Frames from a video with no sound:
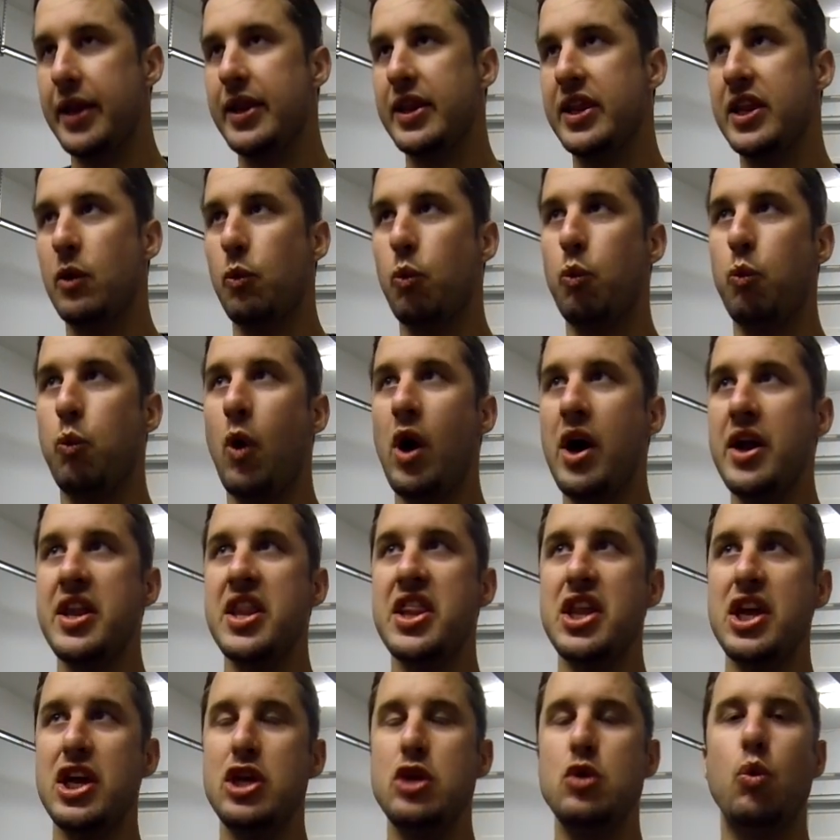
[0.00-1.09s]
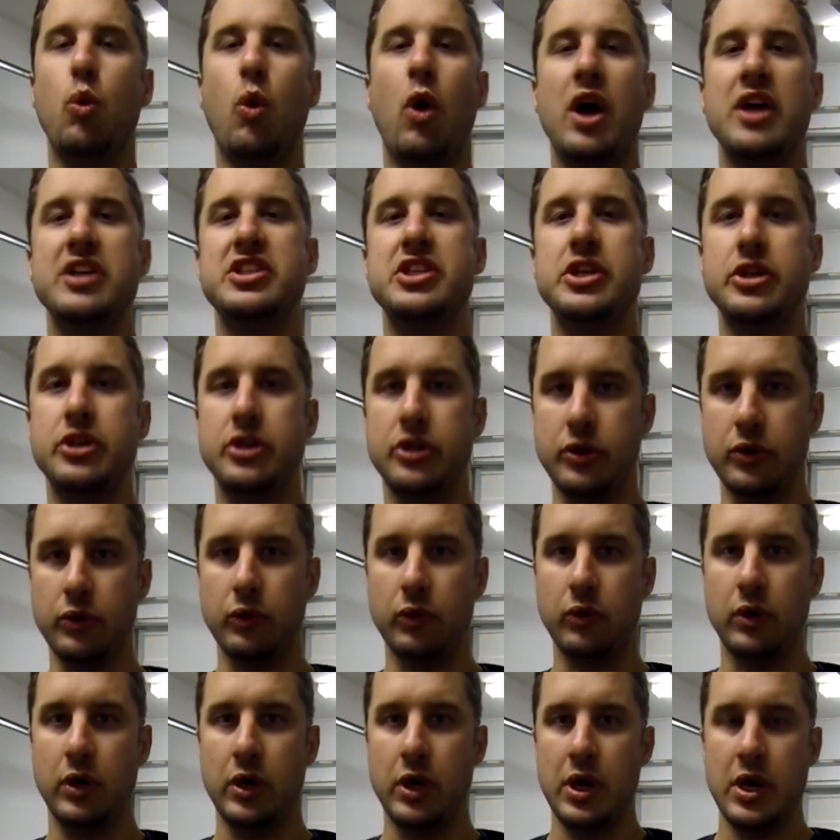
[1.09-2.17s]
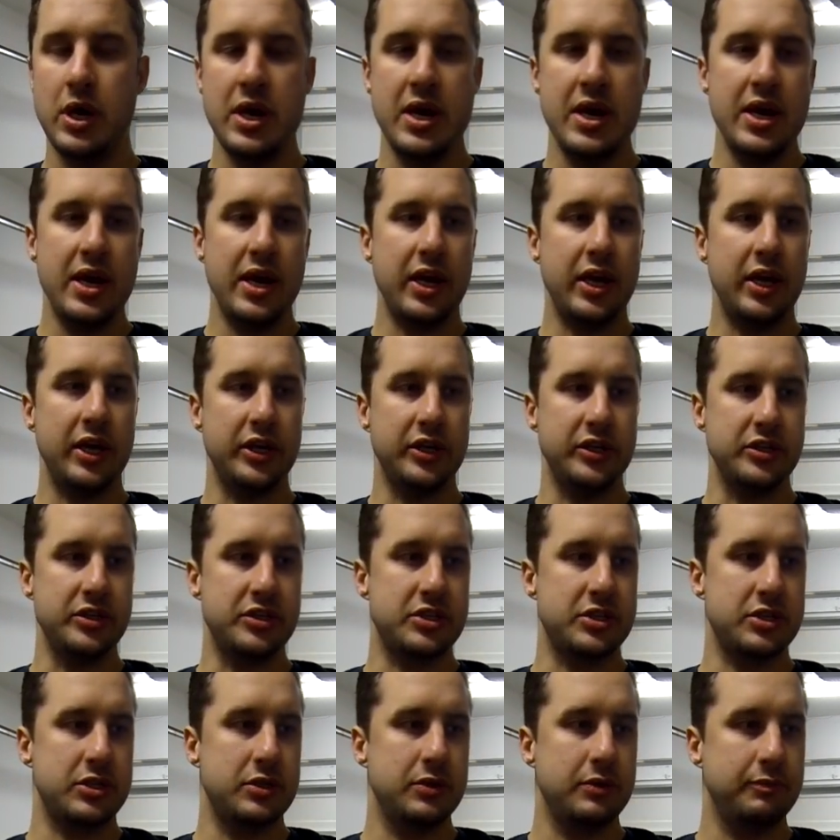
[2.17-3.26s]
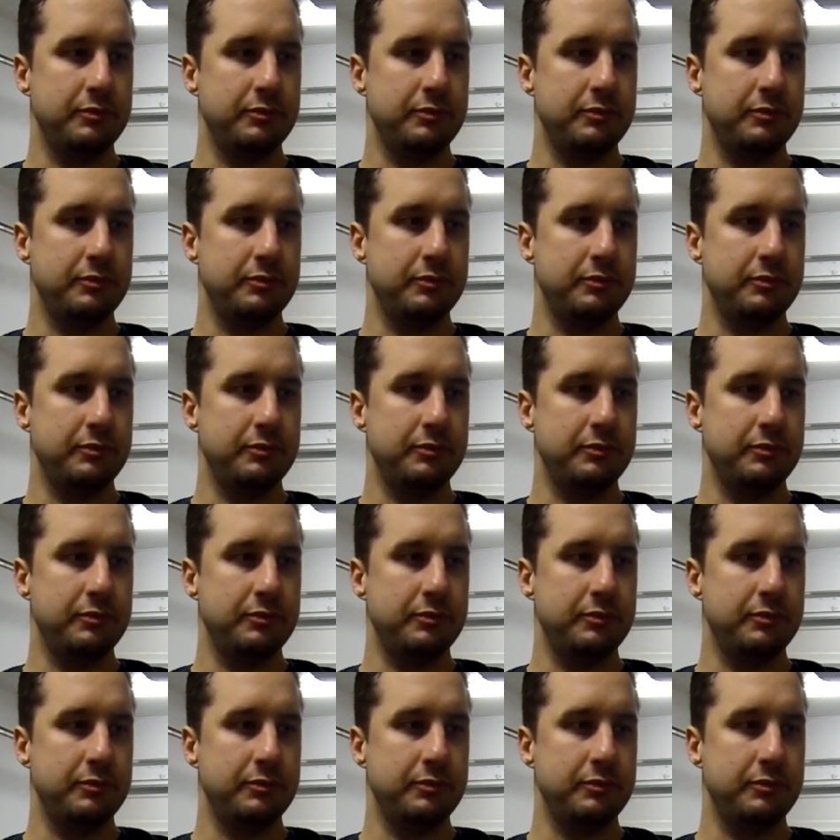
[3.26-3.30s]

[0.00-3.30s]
The one thing you want to do is